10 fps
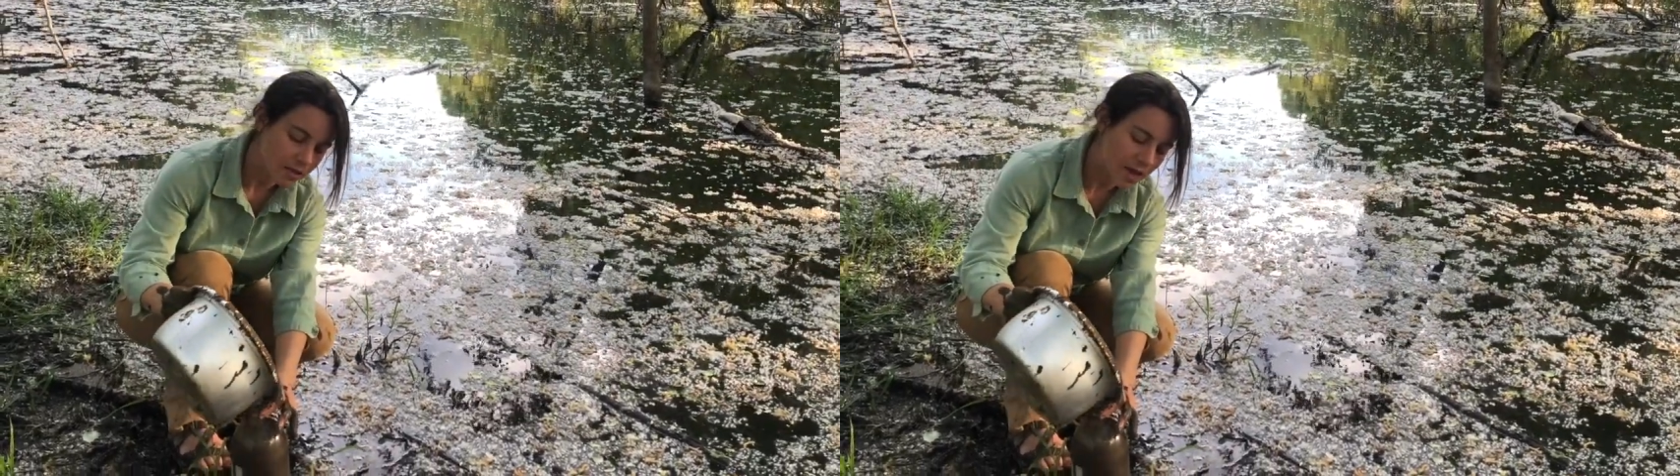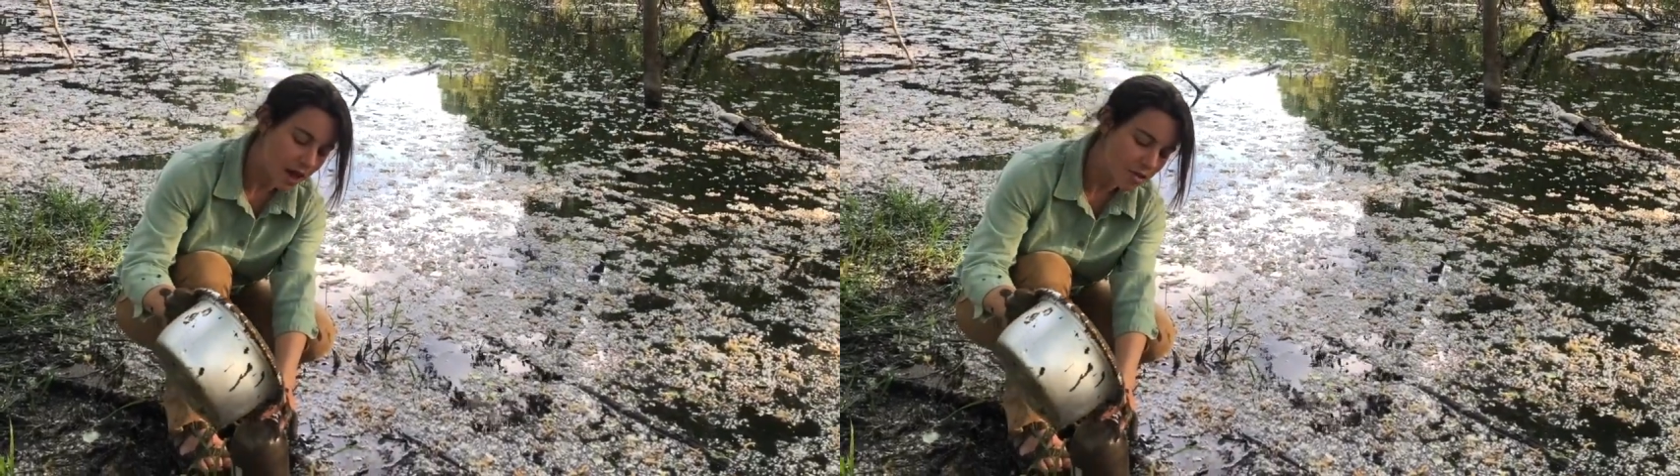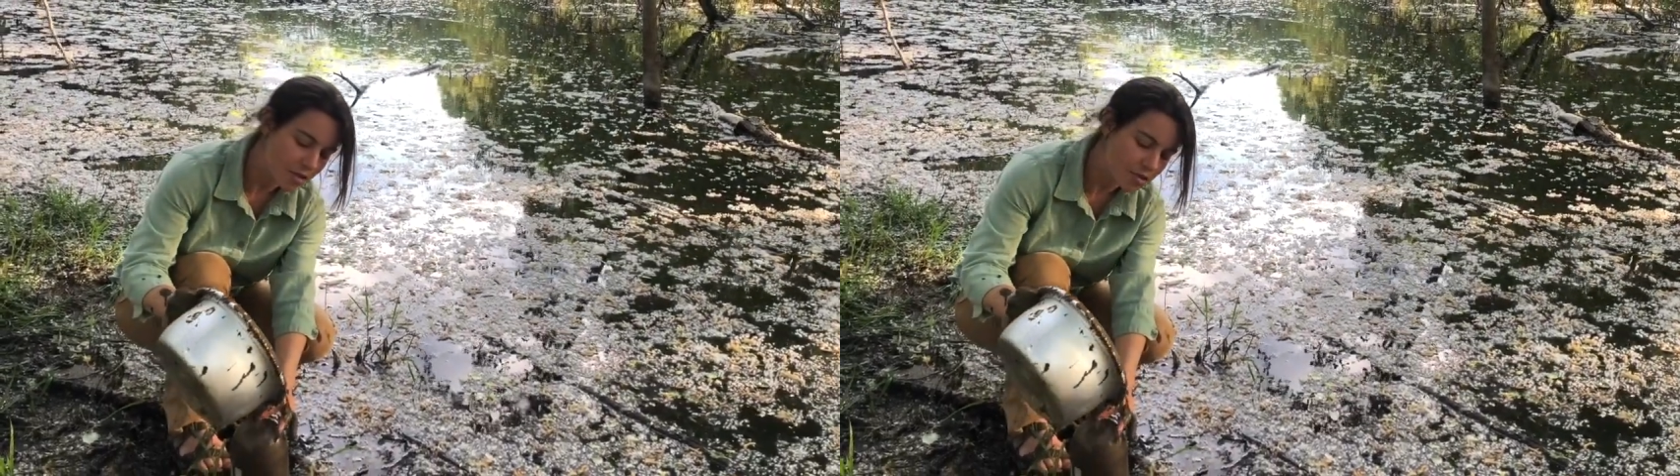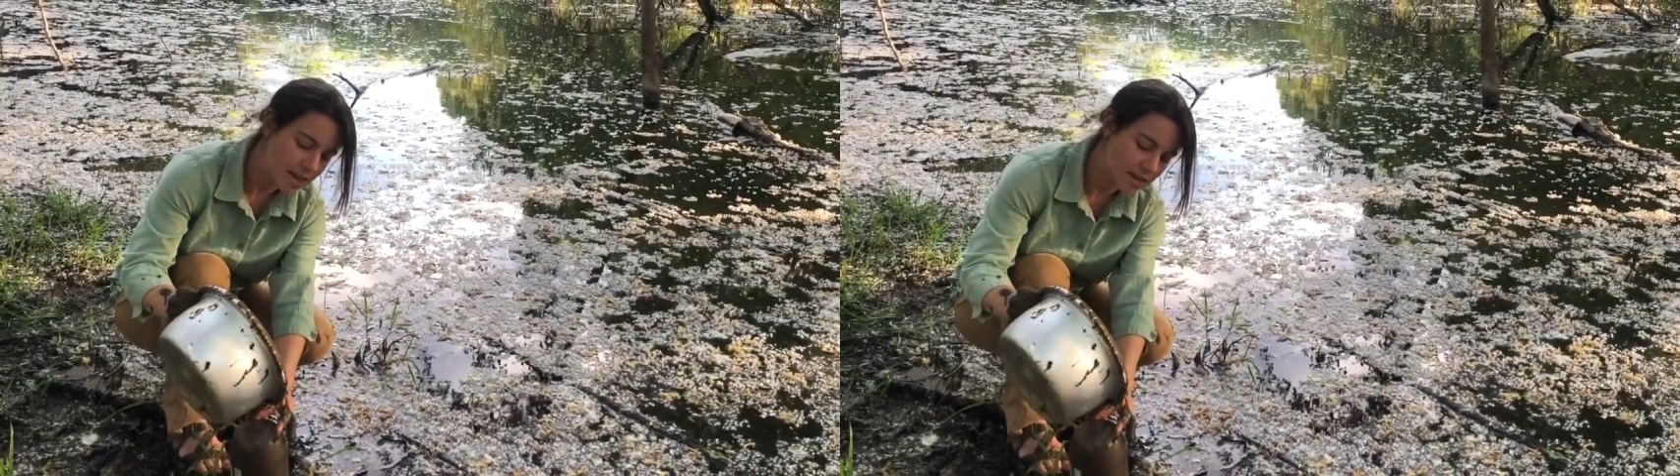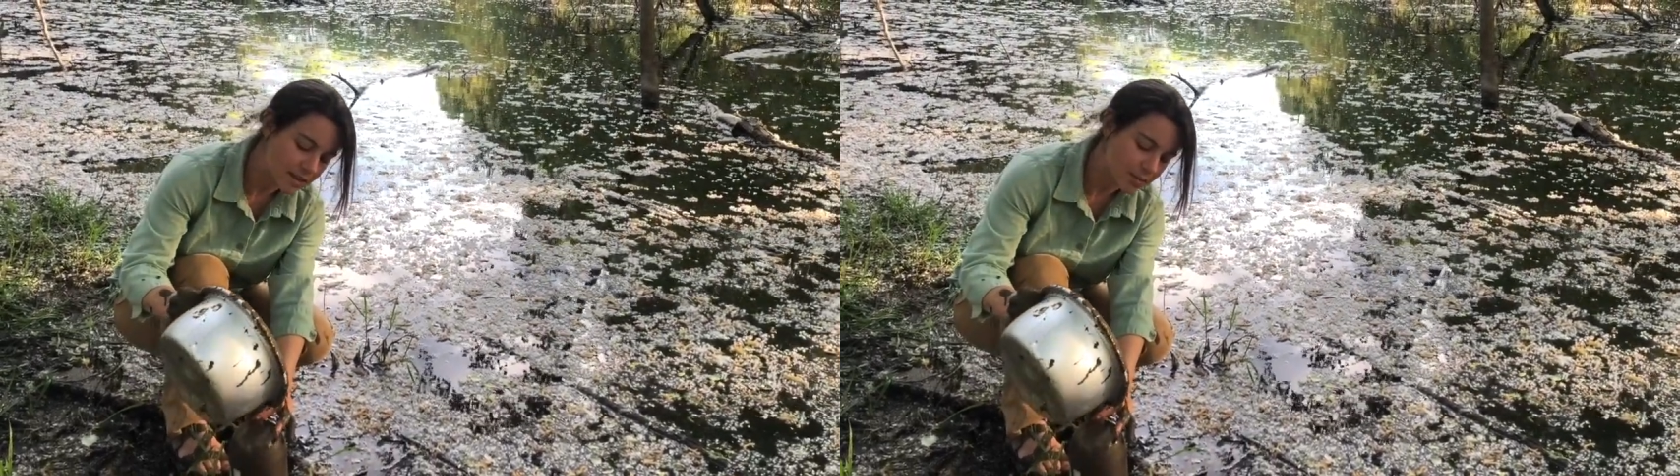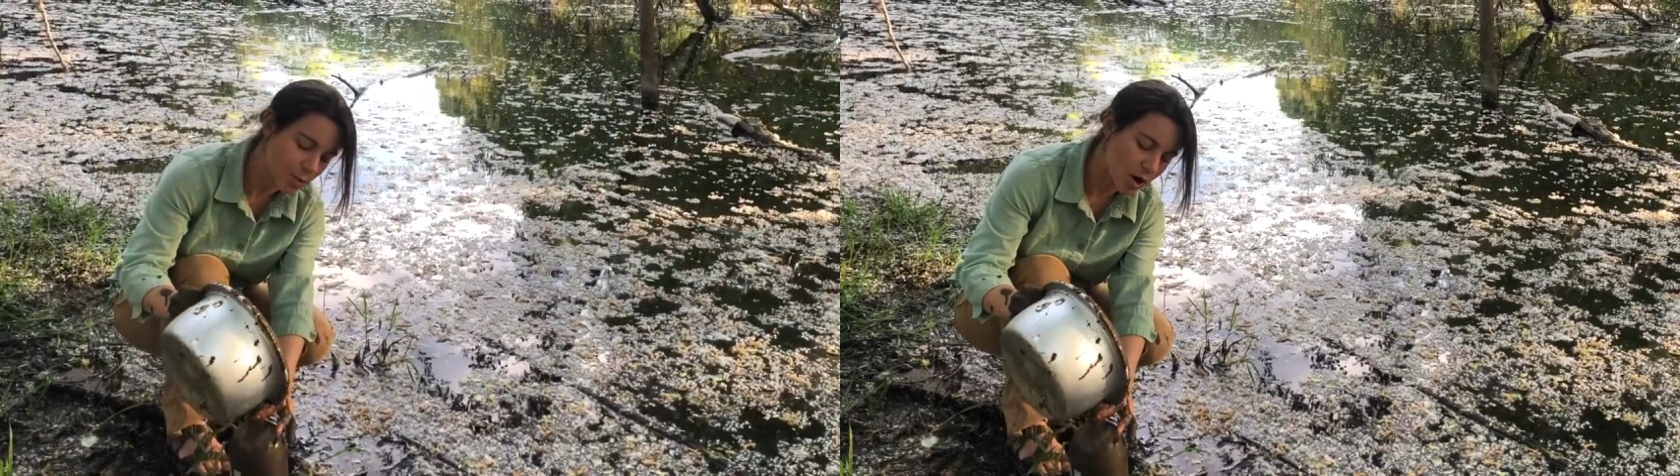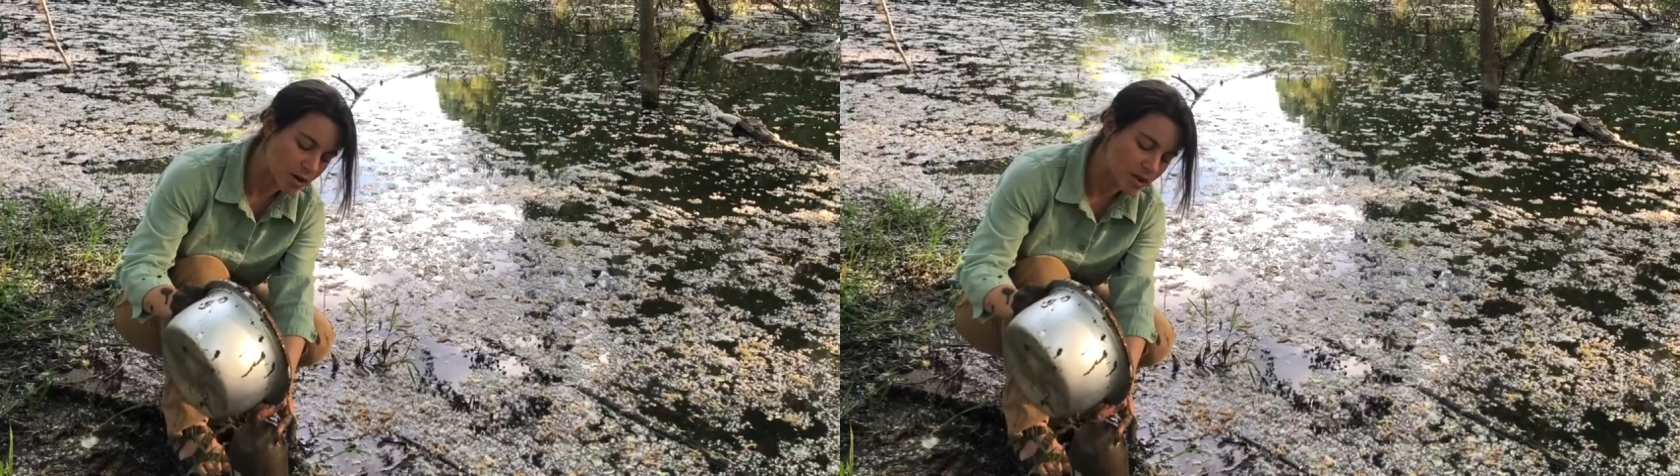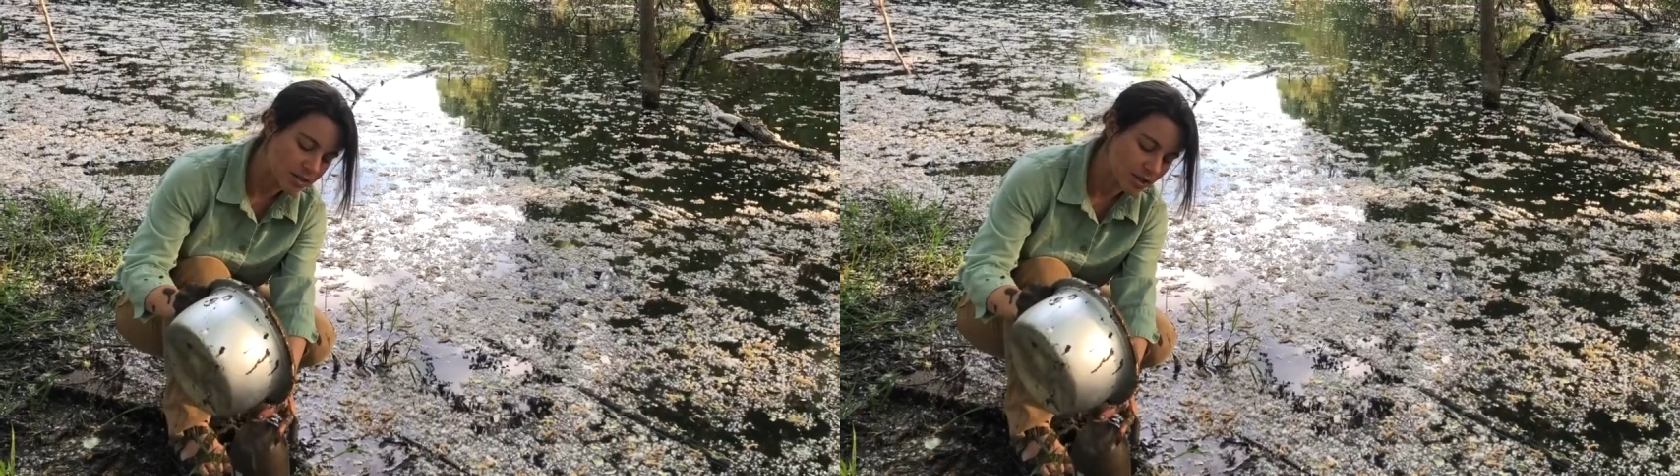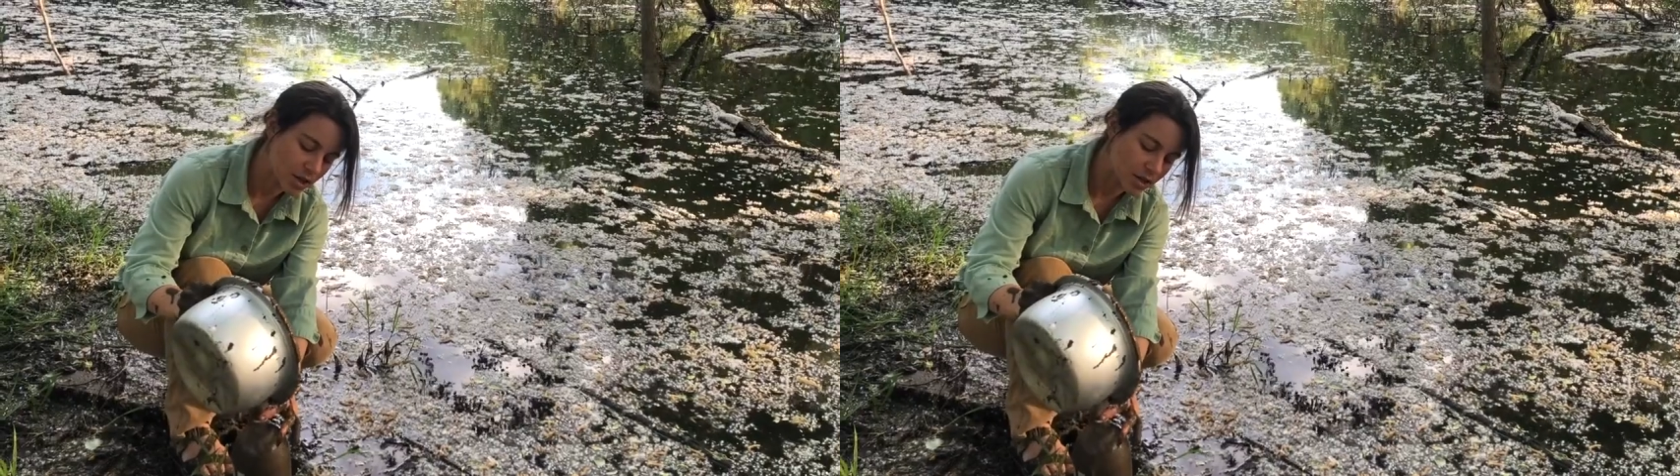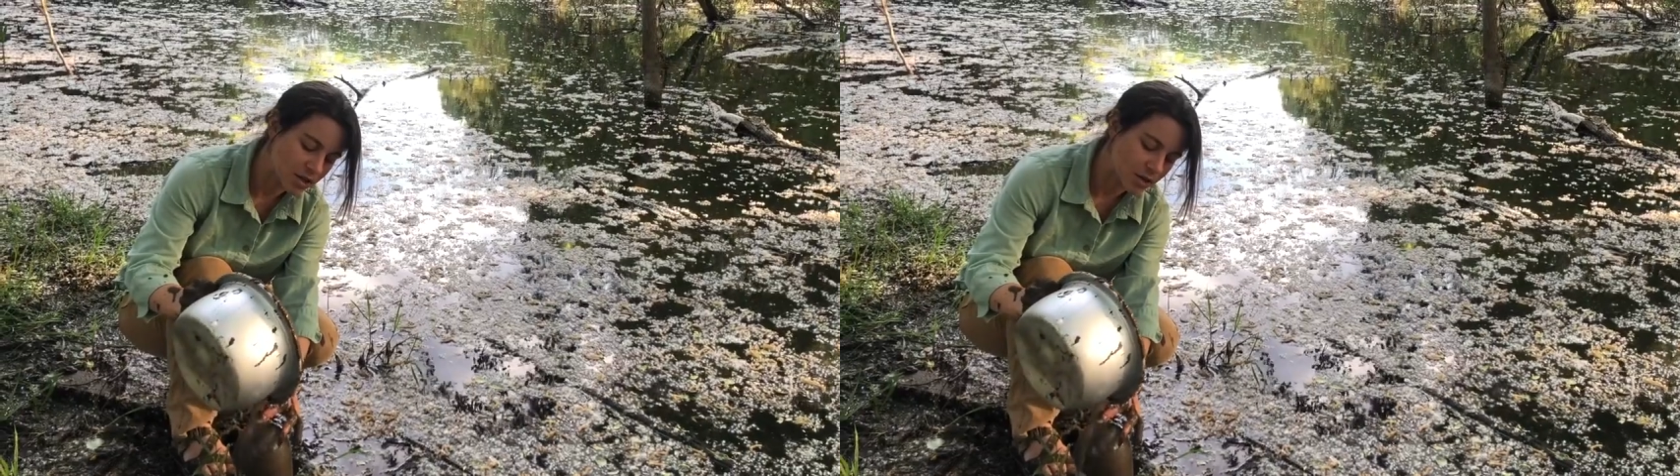The other thing this water is
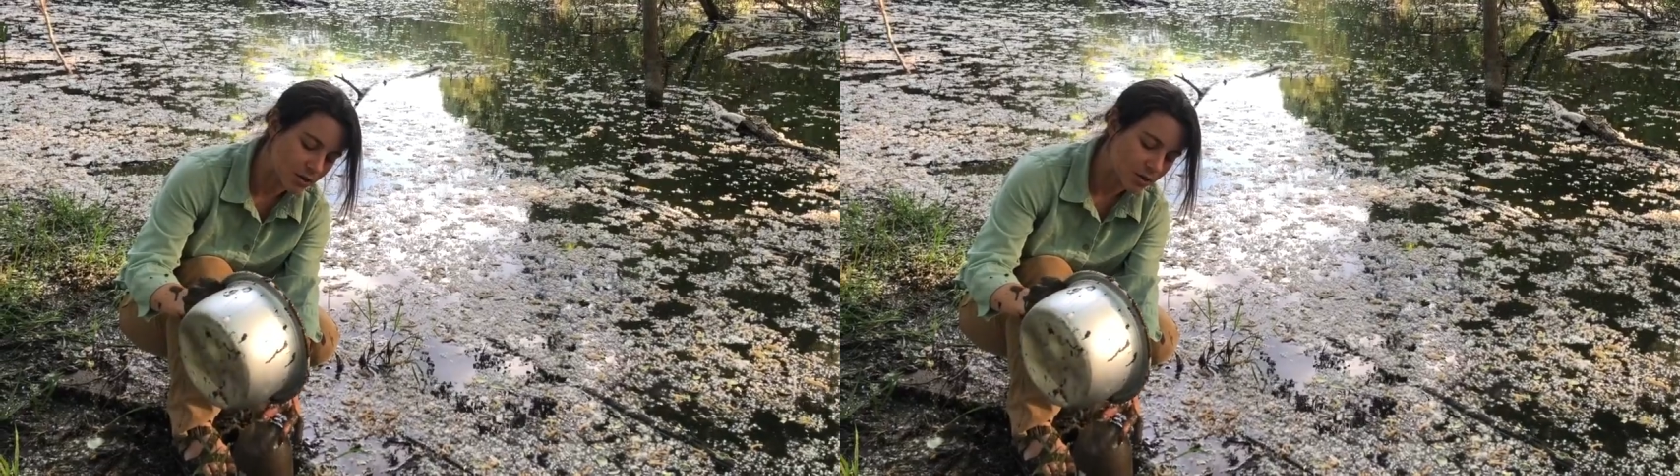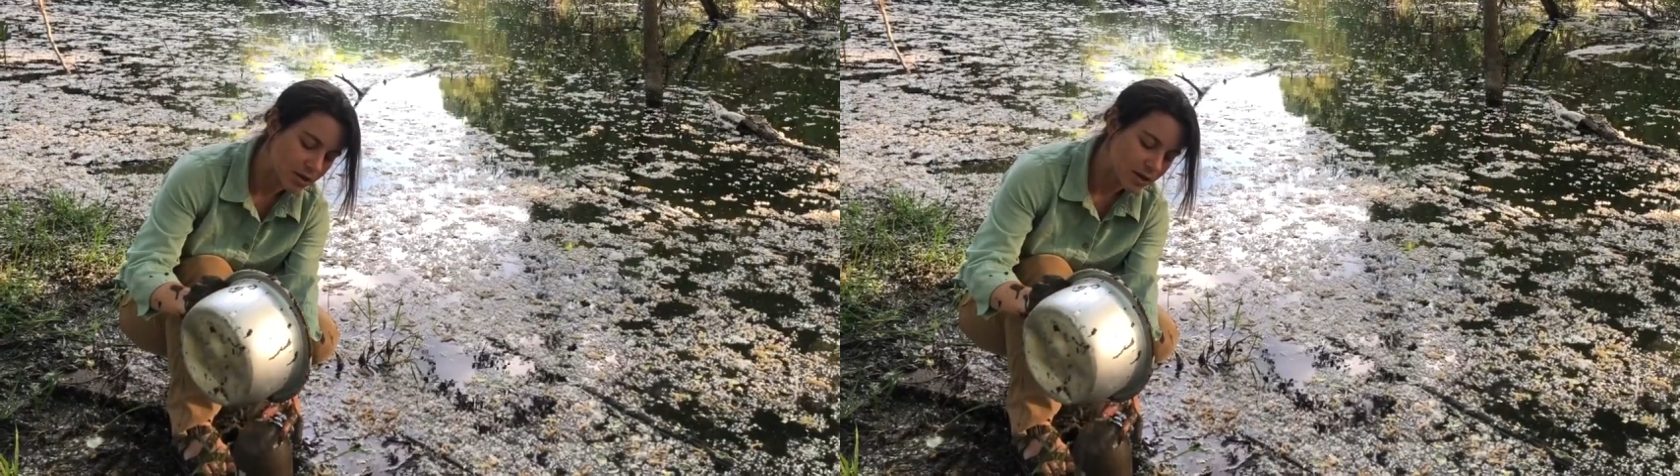going to do